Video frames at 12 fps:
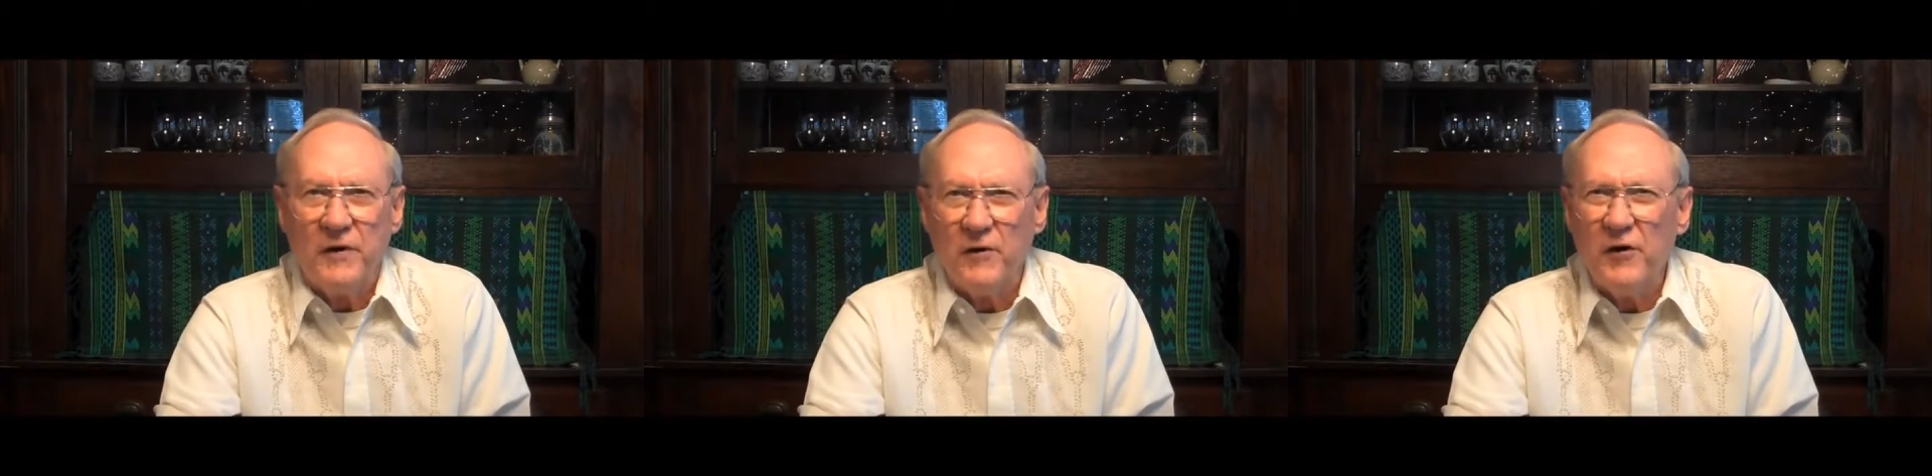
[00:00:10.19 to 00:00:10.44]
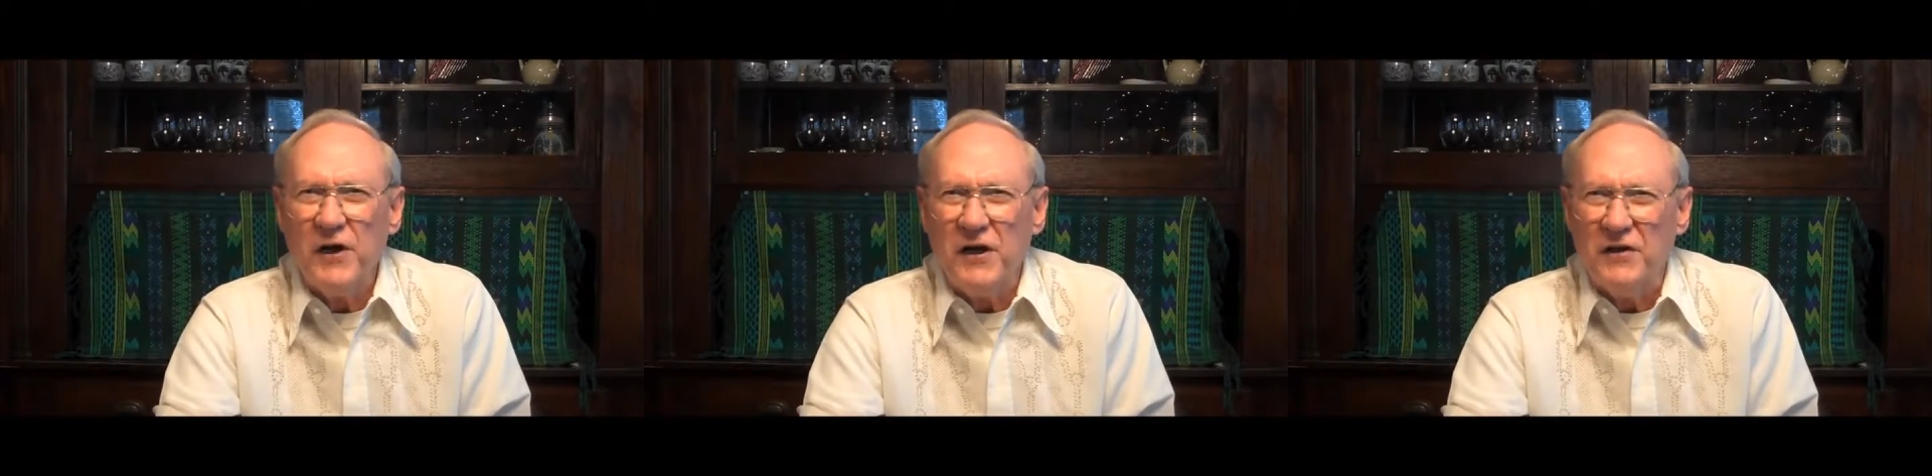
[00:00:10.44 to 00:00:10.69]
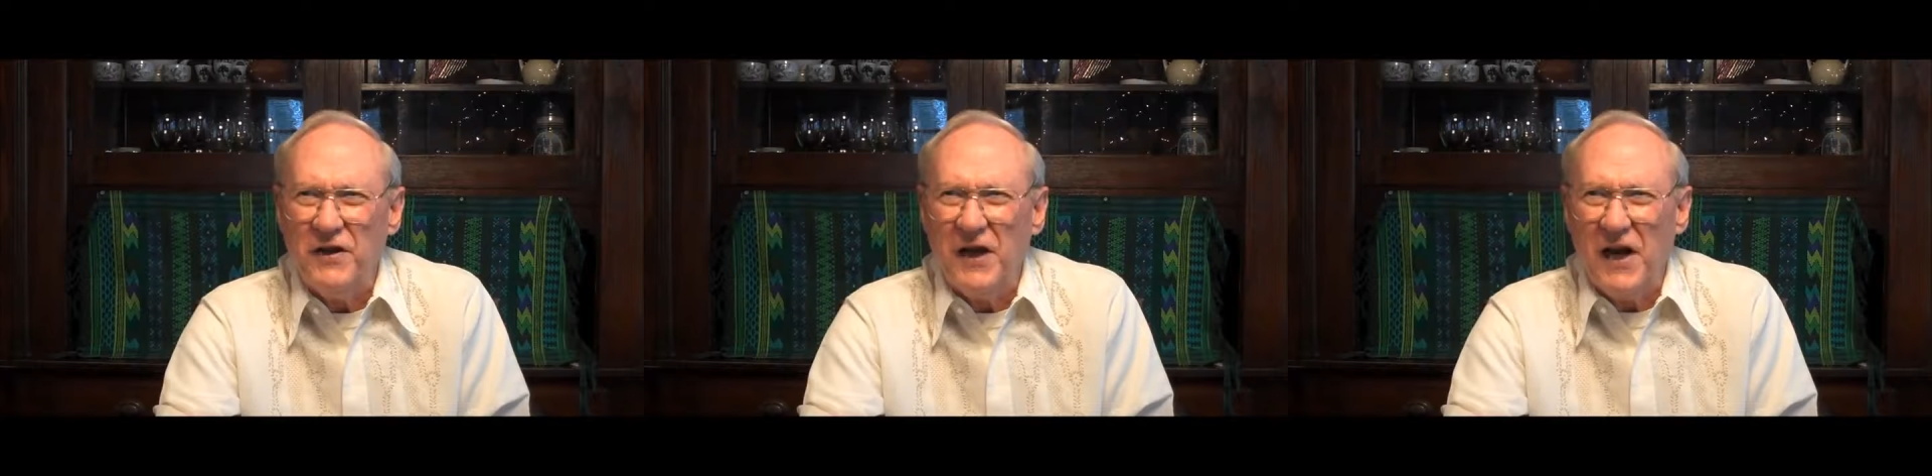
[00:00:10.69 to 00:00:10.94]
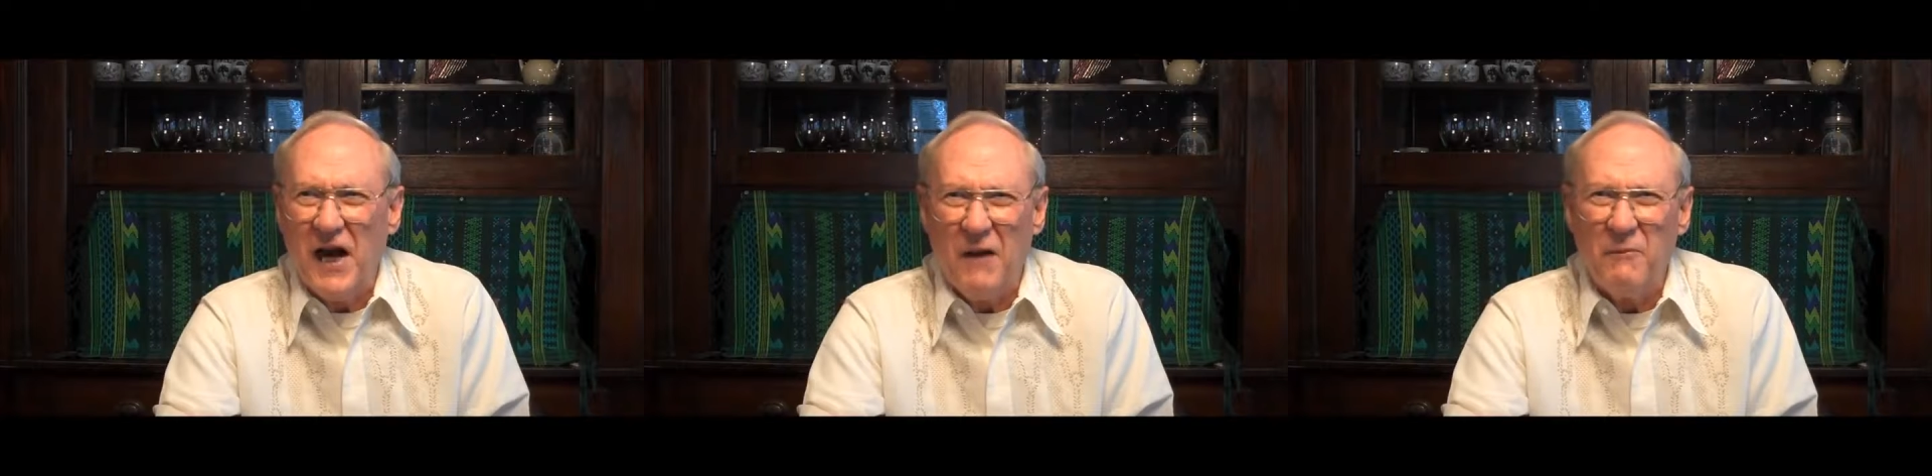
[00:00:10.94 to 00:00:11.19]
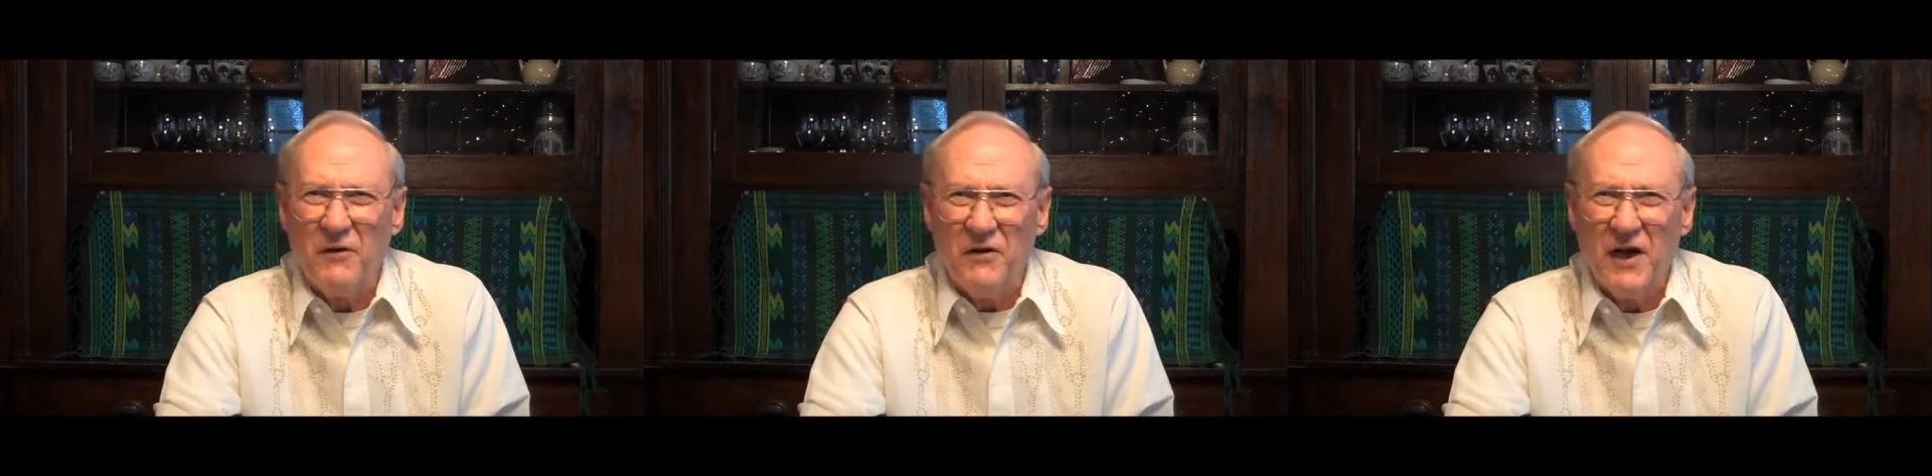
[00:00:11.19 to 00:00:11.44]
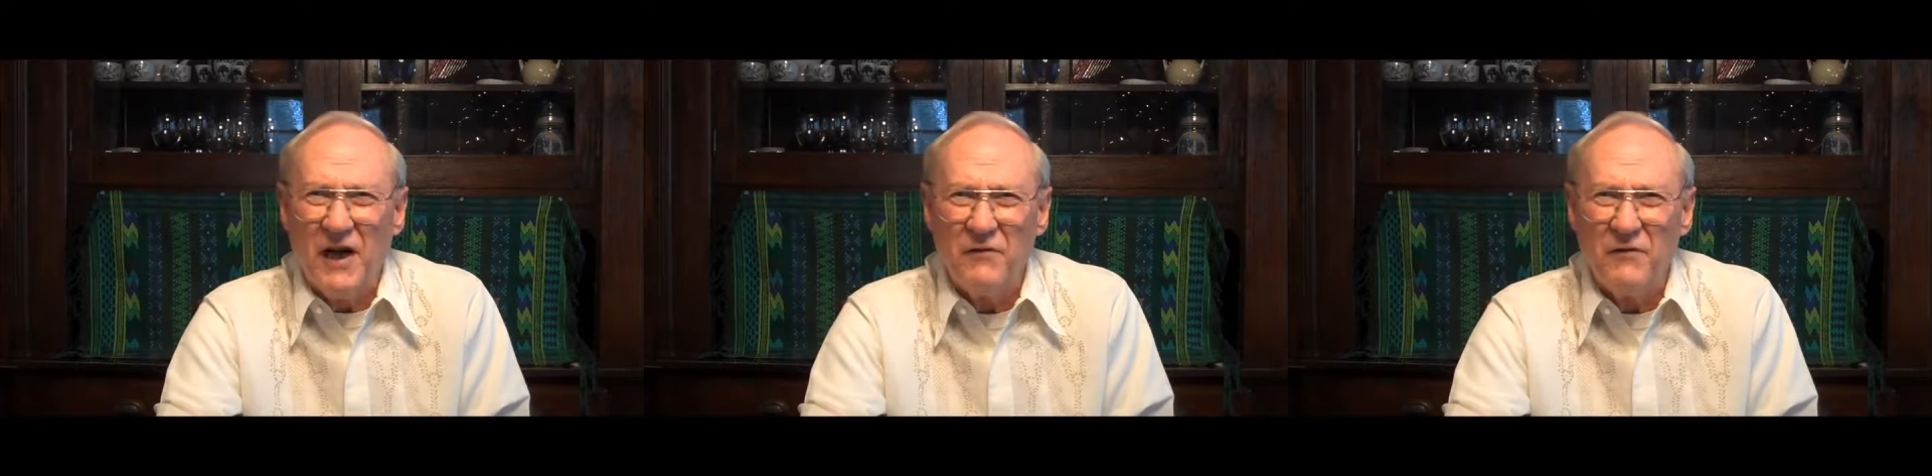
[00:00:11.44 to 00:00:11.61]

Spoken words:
period that happened